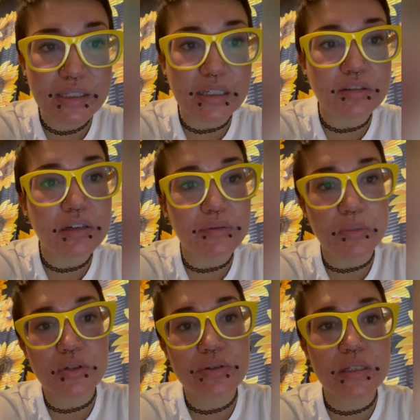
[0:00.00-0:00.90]
They drink from
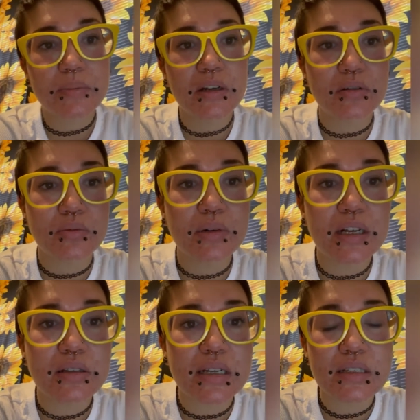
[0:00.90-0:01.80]
streams, puddles,
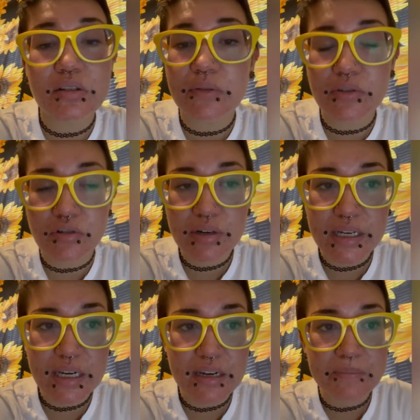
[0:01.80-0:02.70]
wells not suited for
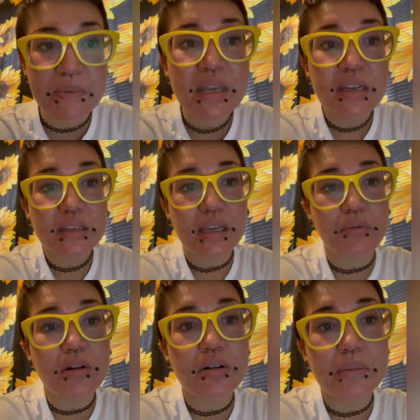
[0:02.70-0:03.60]
drinking. They
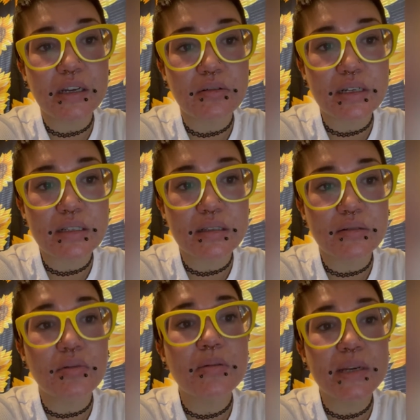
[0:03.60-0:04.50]
roaming
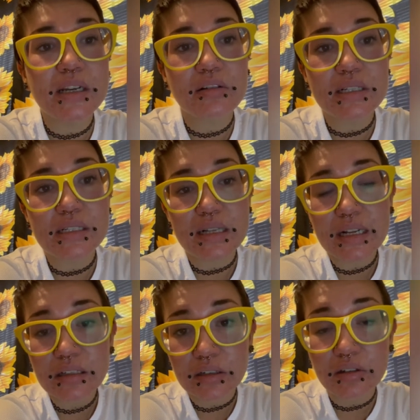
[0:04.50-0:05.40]
increases
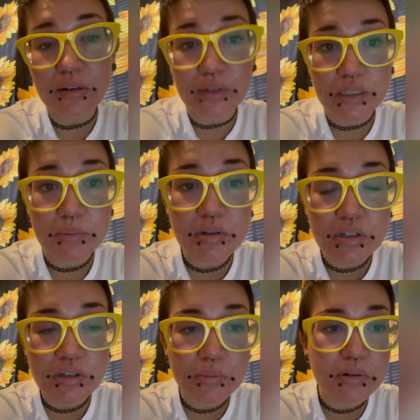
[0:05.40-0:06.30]
likelihood of
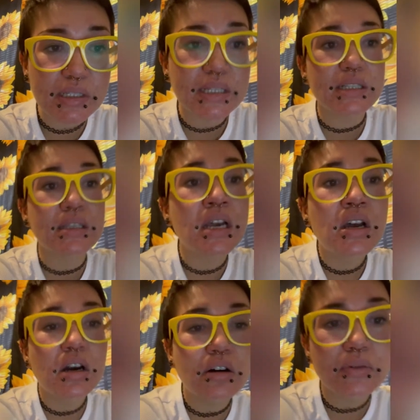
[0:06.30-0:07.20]
exposure to poisons.
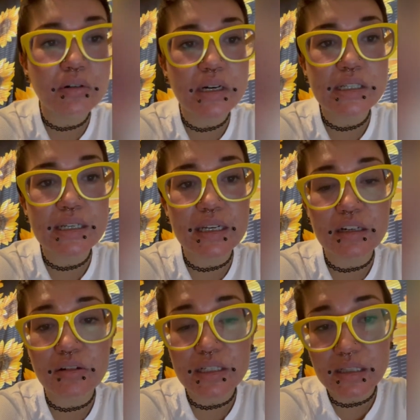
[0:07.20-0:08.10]
Overgrazing can
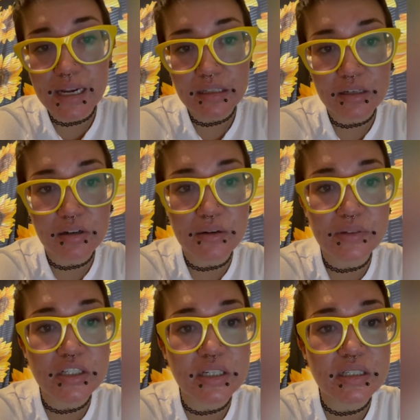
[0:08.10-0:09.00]
increase likelihood of
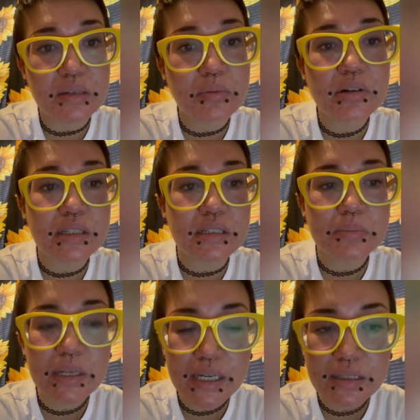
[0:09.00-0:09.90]
ingesting poisonous
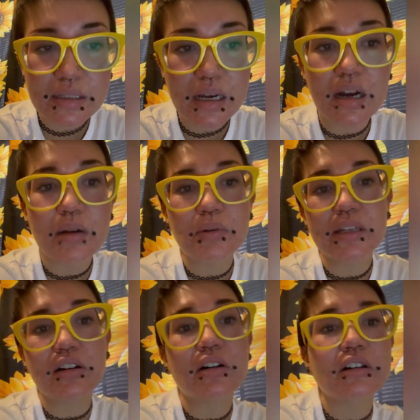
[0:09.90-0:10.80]
plants. When
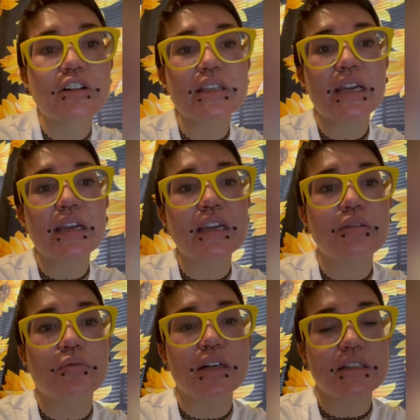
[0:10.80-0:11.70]
they are hungry, they
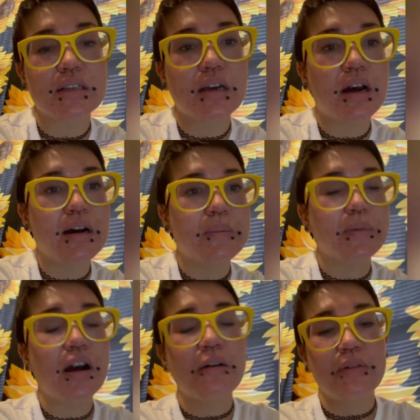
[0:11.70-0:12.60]
eat what is
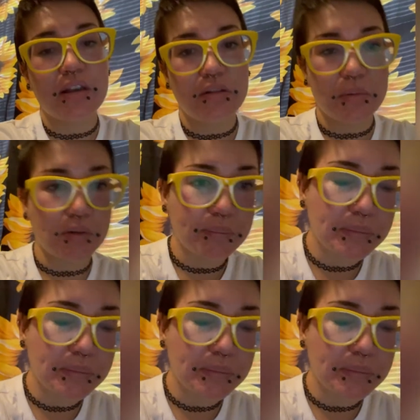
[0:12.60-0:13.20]
available.